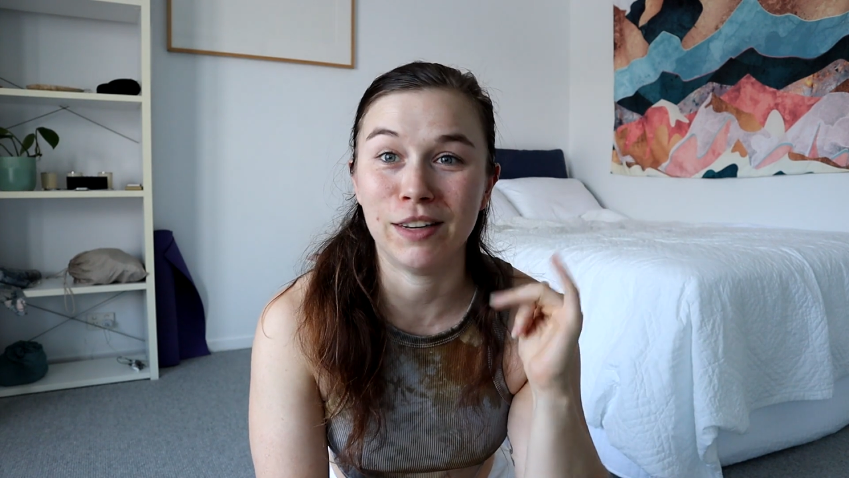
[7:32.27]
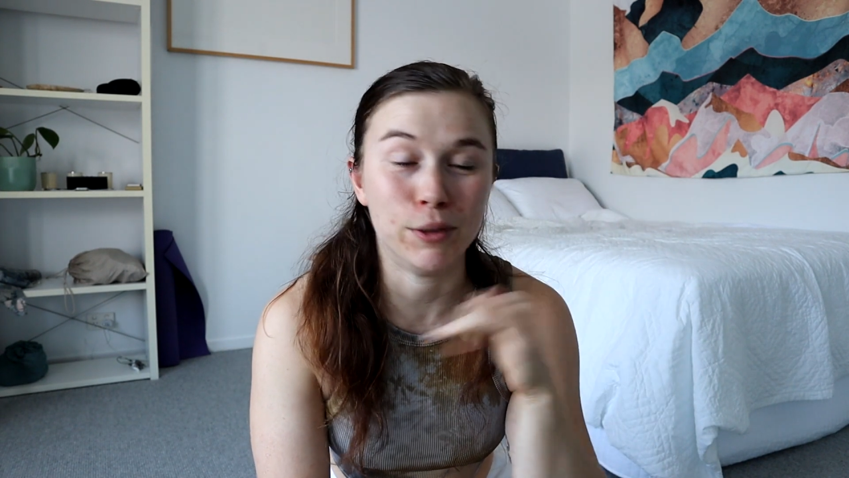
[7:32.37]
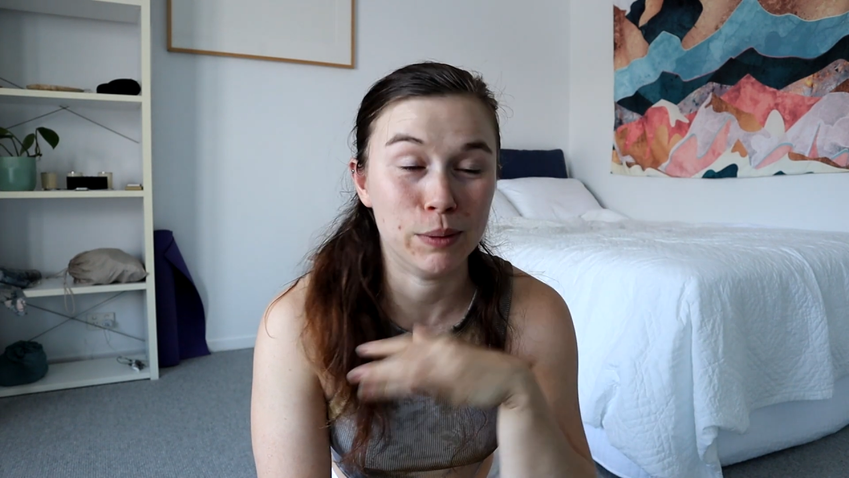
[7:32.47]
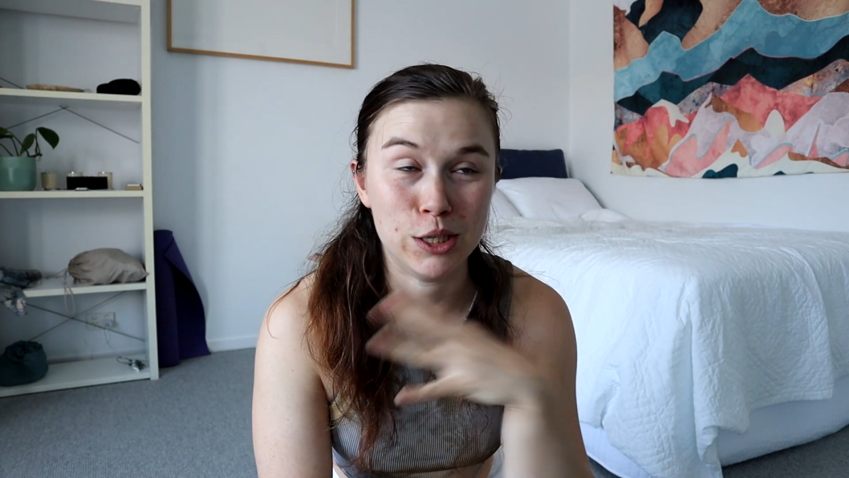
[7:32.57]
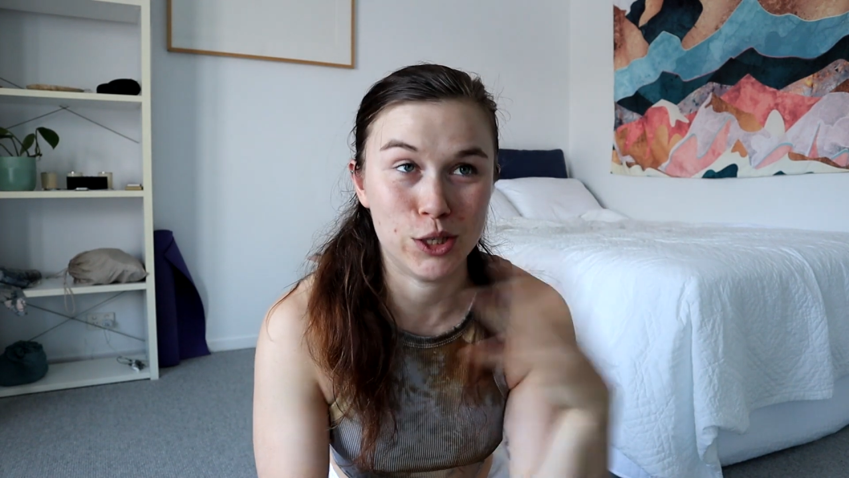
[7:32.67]

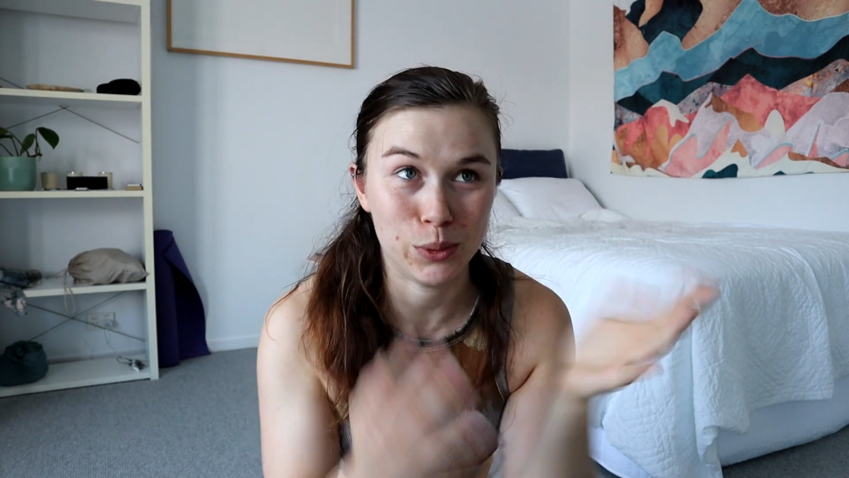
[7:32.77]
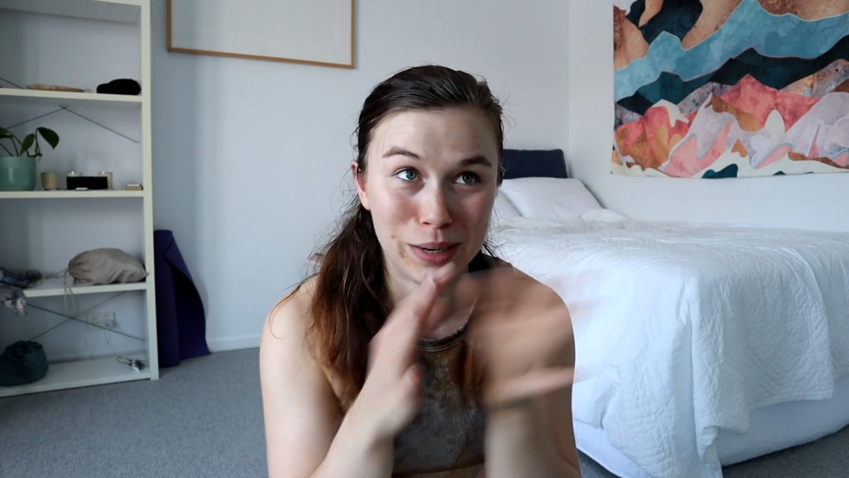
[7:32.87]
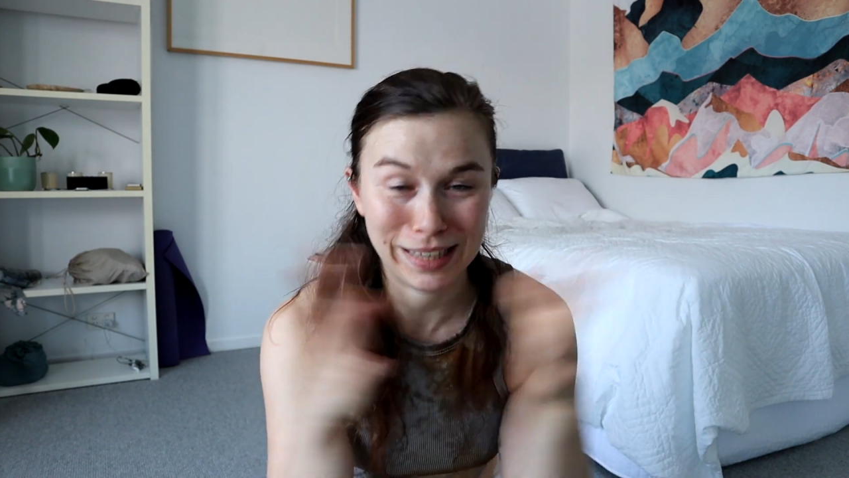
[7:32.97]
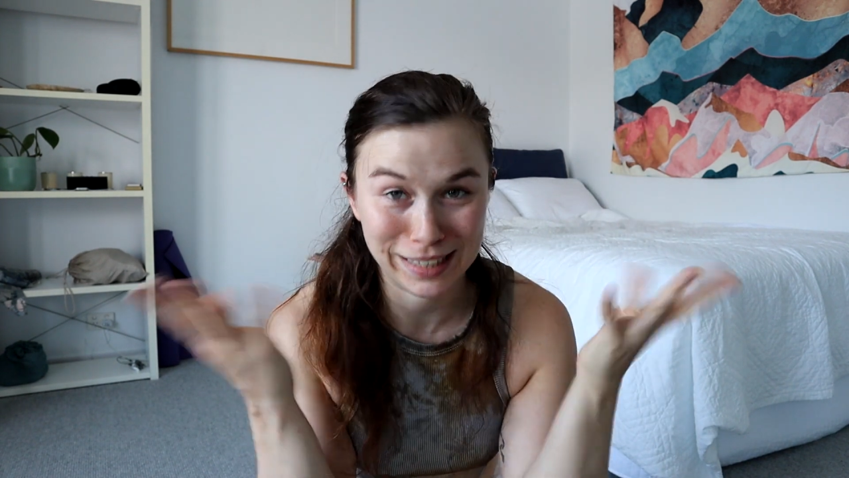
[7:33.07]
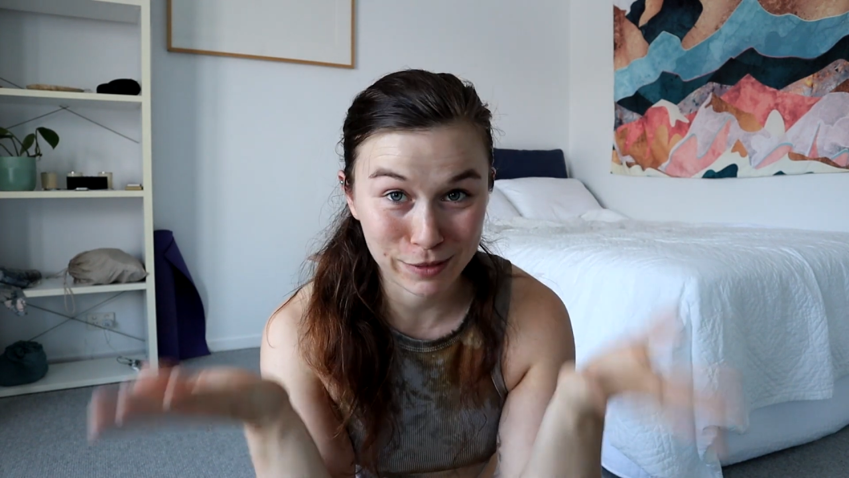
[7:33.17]
If you
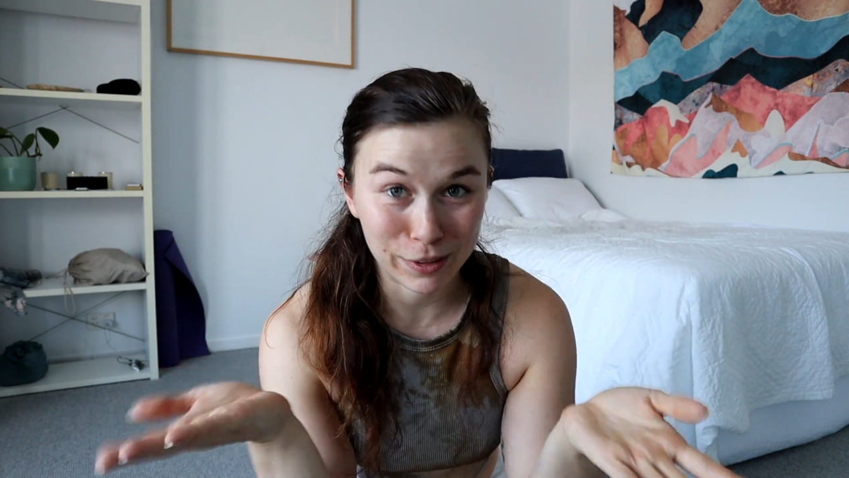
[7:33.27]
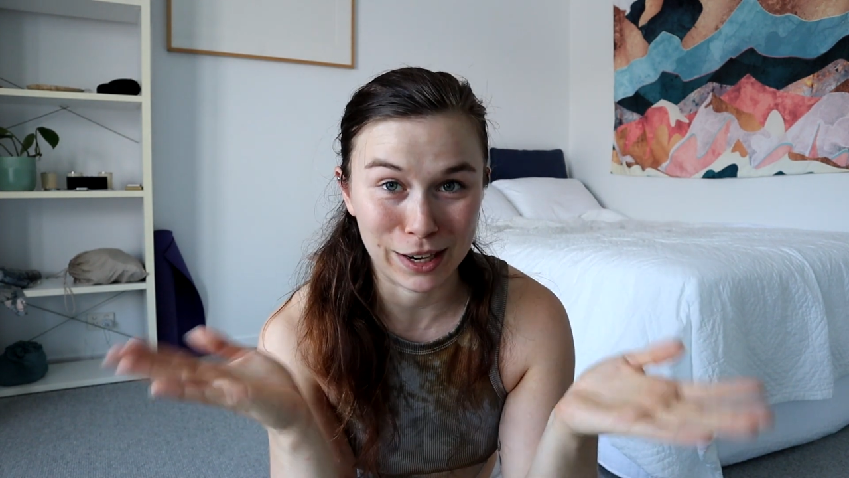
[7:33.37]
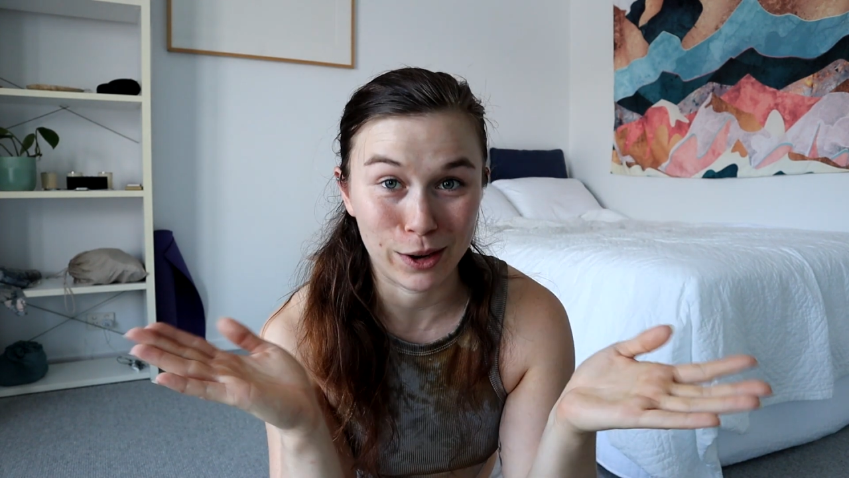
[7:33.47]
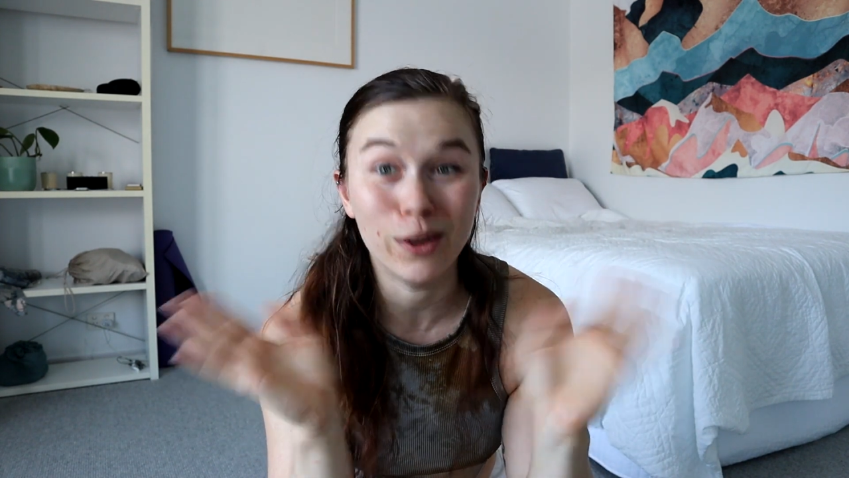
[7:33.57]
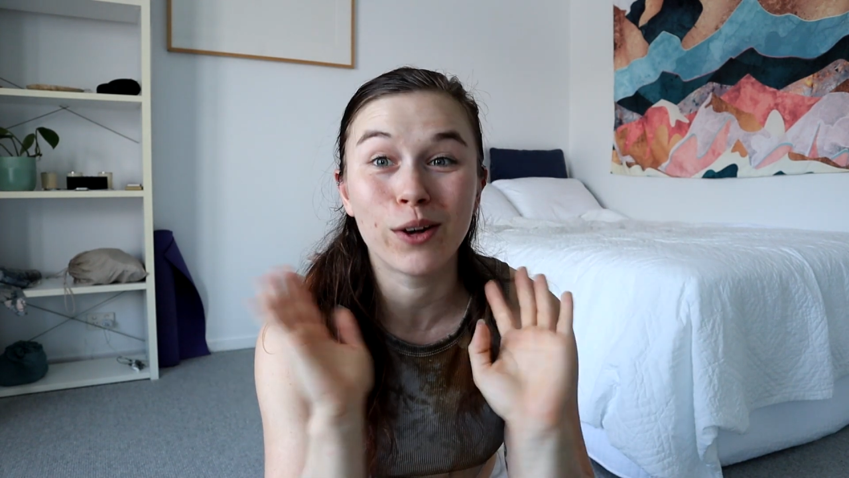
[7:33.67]
enjoy this
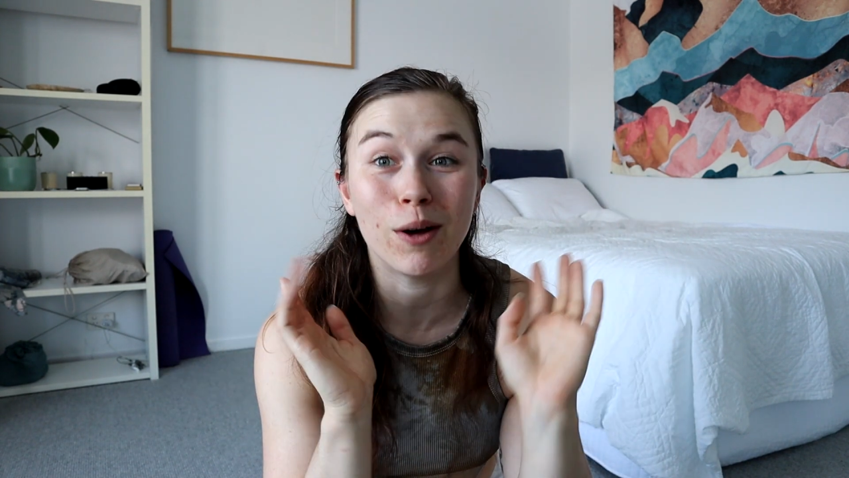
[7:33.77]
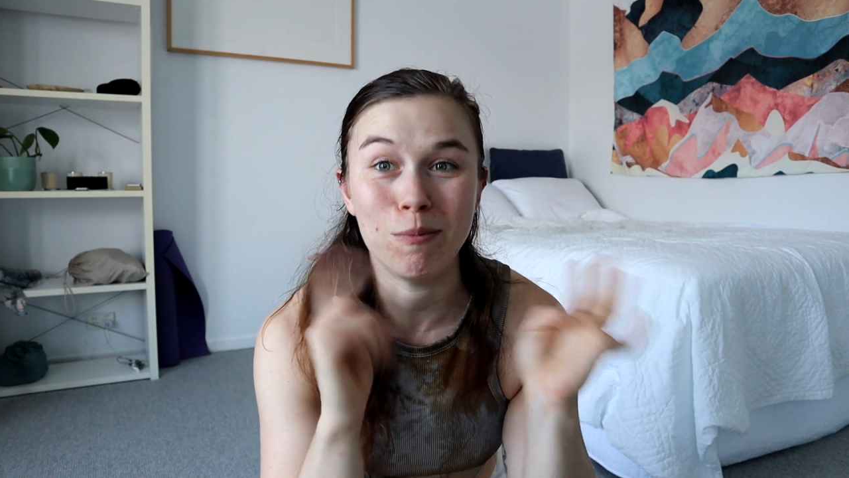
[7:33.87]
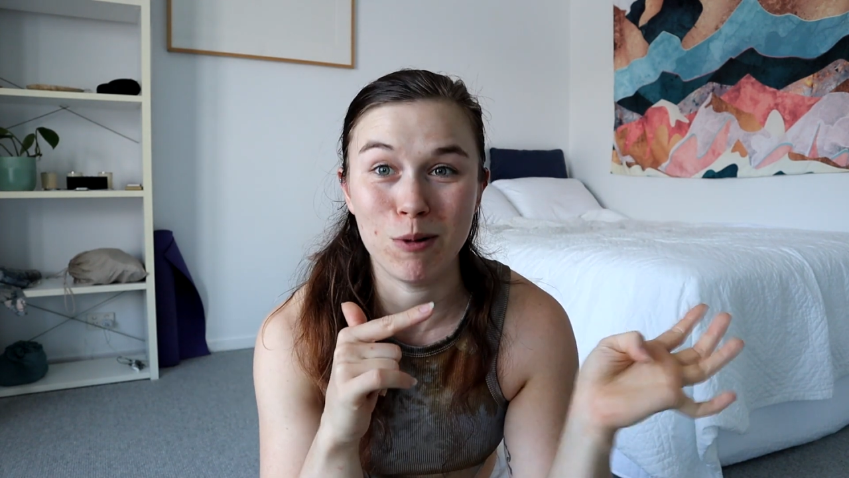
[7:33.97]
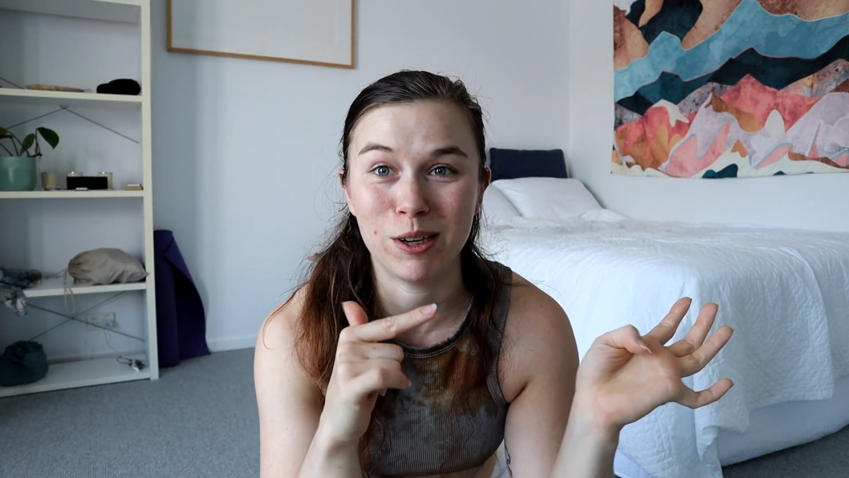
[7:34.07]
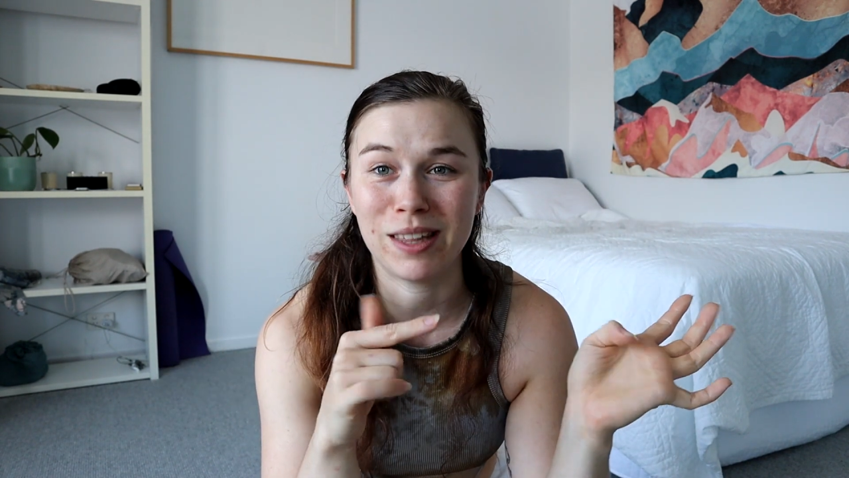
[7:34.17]
video,
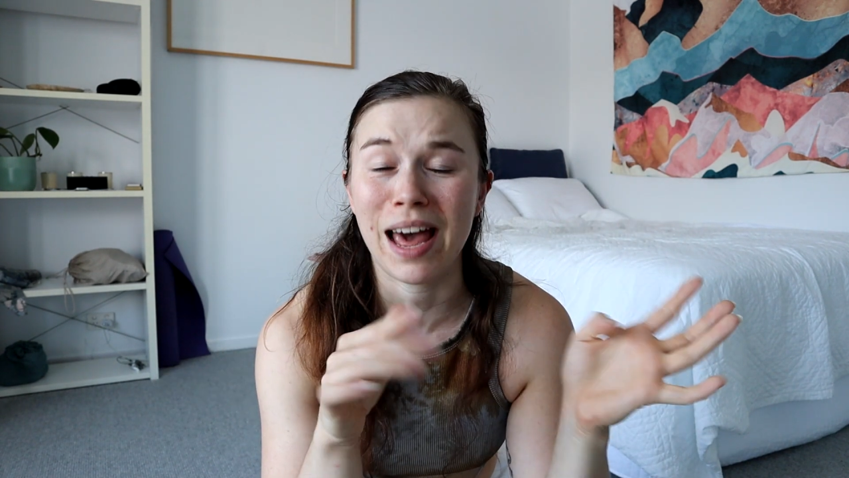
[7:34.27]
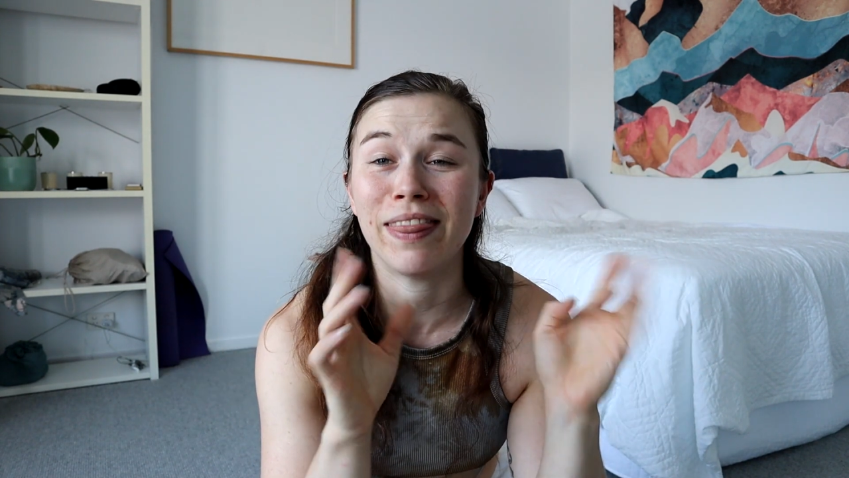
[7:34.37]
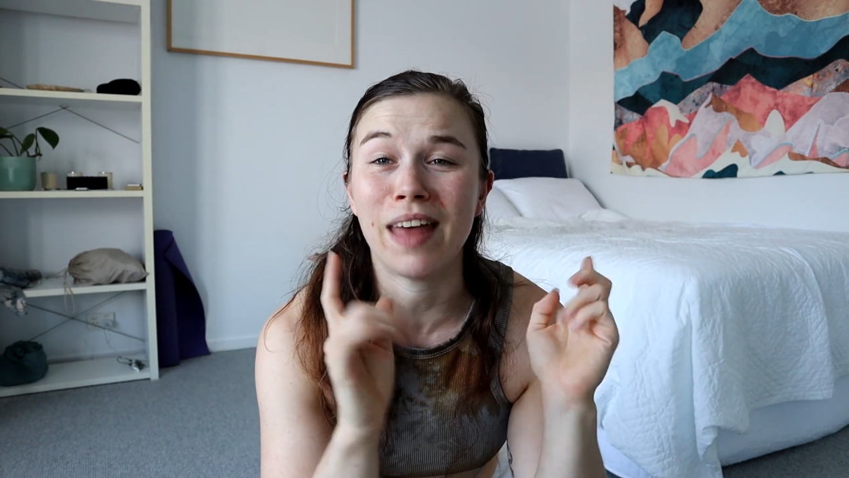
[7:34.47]
go and watch that.